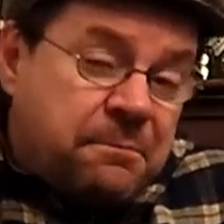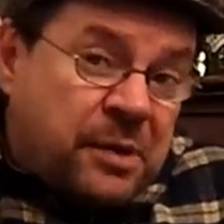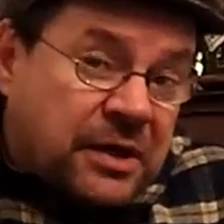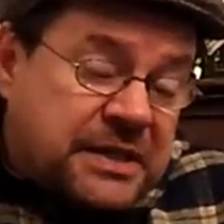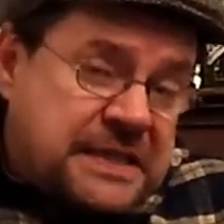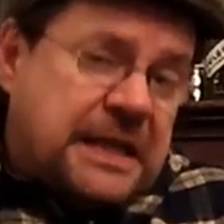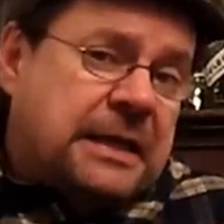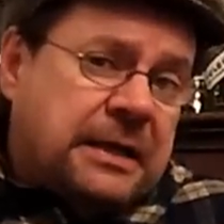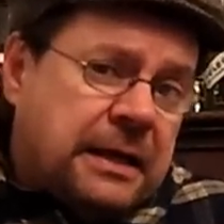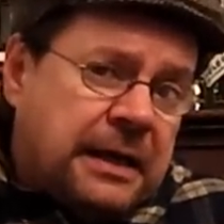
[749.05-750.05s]

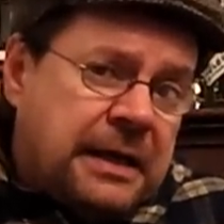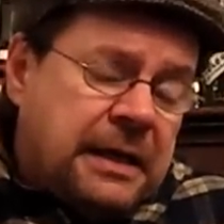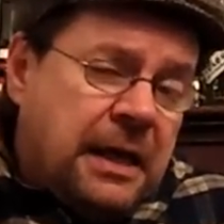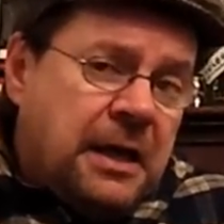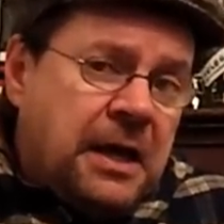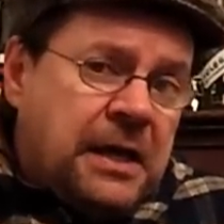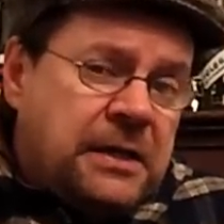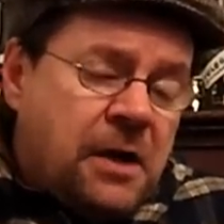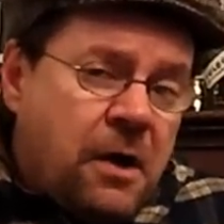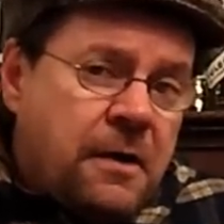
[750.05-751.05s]
particularly
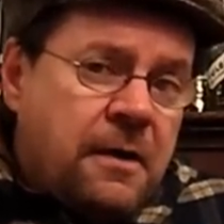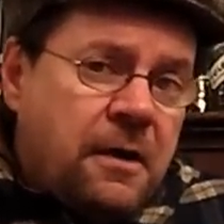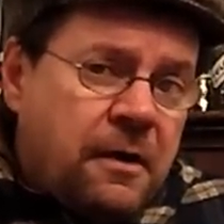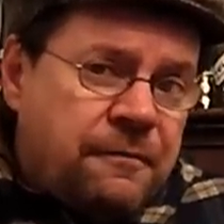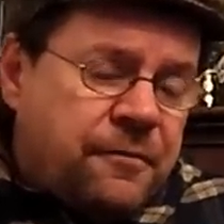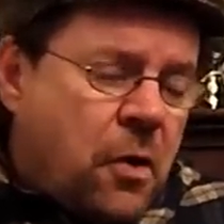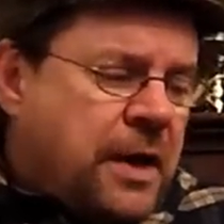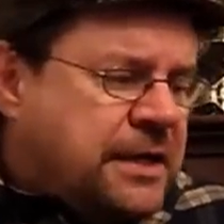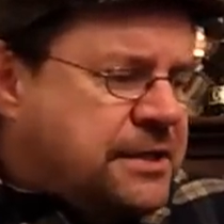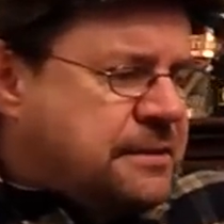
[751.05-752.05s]
young
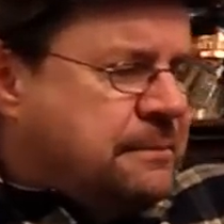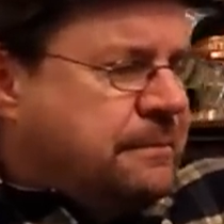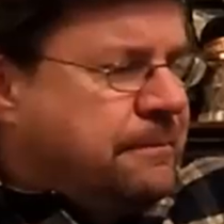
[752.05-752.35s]
Laphroaigs.